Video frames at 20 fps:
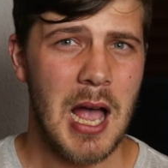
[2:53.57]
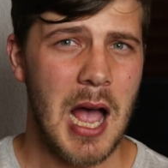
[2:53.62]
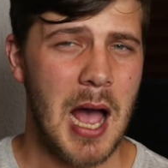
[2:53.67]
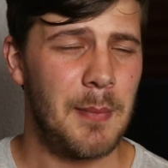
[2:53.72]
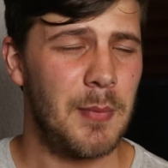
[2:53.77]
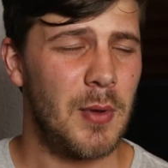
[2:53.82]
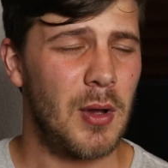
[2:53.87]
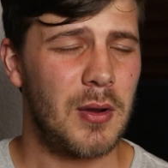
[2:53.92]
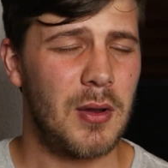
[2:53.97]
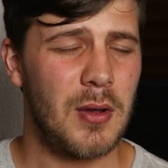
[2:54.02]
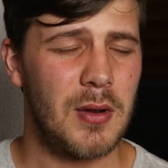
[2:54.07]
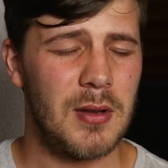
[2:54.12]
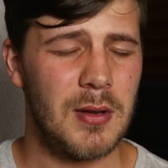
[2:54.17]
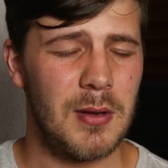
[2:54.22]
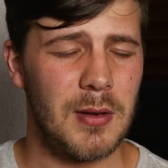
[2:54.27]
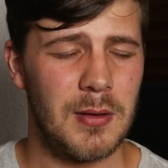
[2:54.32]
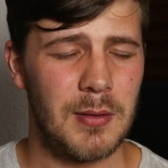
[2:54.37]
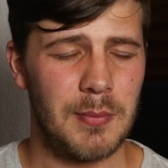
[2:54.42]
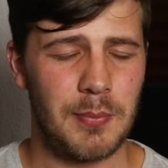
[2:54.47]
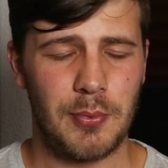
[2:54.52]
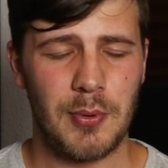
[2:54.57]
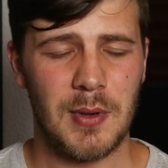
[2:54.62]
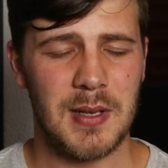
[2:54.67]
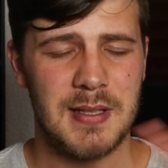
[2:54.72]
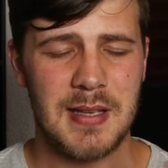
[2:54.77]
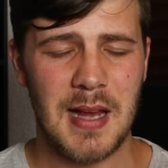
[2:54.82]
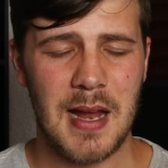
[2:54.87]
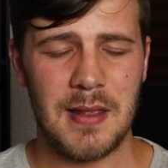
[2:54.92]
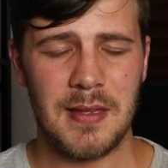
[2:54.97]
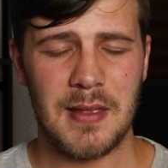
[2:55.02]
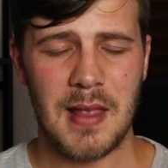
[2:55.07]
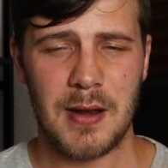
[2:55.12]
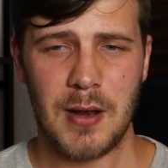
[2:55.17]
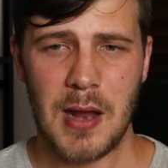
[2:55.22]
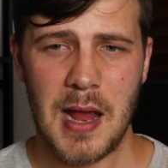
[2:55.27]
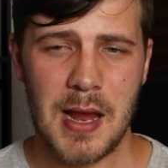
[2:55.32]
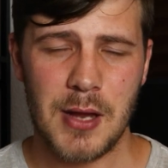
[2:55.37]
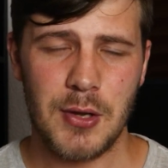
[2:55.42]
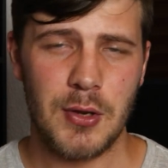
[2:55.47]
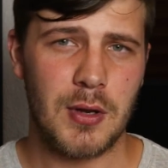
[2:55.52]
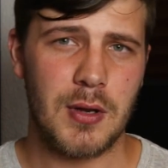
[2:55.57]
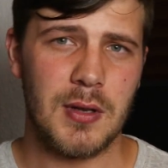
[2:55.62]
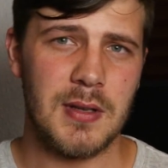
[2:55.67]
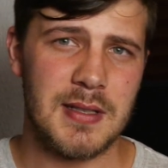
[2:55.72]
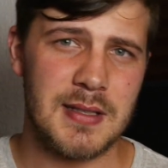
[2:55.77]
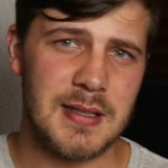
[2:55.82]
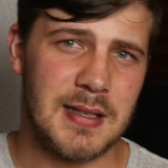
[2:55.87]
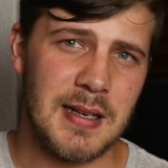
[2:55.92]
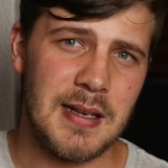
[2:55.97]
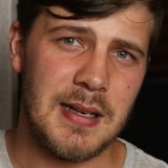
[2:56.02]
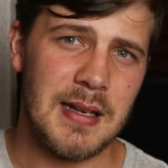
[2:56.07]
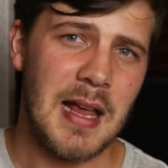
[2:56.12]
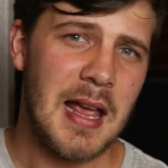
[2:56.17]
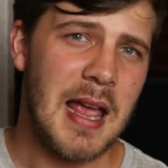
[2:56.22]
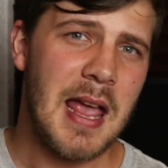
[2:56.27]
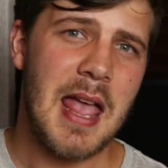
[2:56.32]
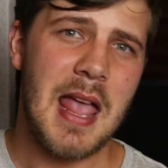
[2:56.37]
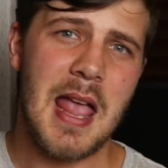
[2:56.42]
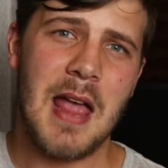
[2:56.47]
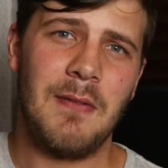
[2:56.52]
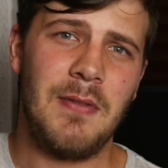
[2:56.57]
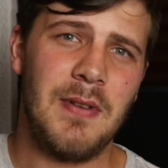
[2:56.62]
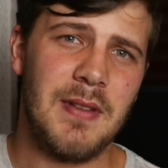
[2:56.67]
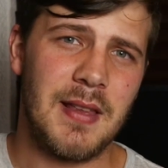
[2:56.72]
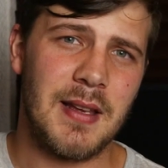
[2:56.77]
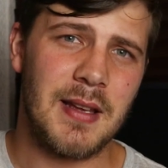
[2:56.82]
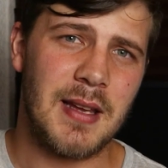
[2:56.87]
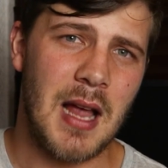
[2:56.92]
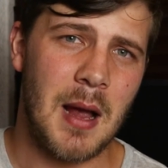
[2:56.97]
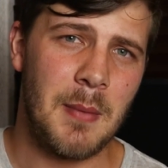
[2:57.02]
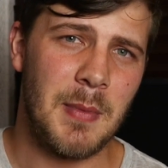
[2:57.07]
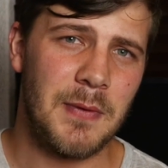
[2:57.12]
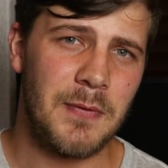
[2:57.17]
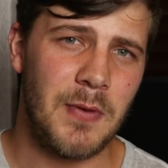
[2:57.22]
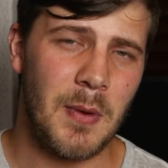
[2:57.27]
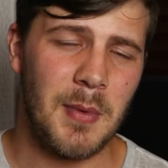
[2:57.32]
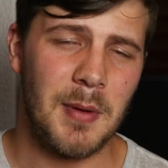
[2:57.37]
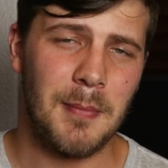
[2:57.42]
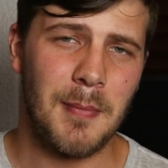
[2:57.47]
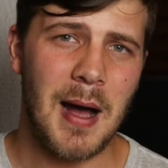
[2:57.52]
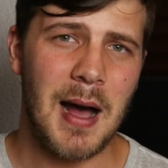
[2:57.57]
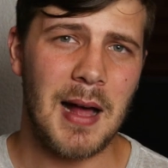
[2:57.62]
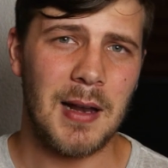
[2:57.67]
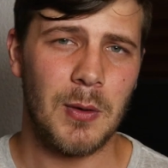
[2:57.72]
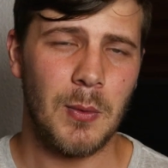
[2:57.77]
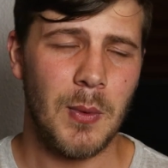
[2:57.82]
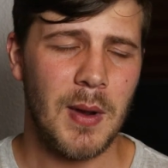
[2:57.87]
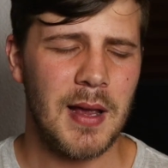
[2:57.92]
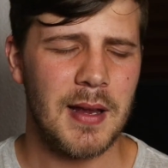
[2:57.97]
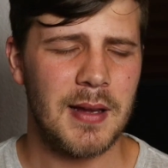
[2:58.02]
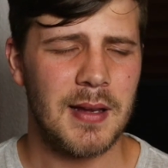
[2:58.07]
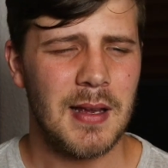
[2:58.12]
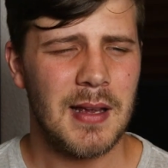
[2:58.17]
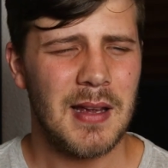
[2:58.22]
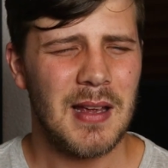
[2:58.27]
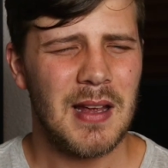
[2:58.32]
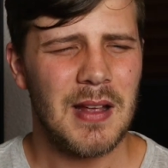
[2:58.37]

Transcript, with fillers: I'm not going to pretend that, hey, you could see everything coming from a mile away.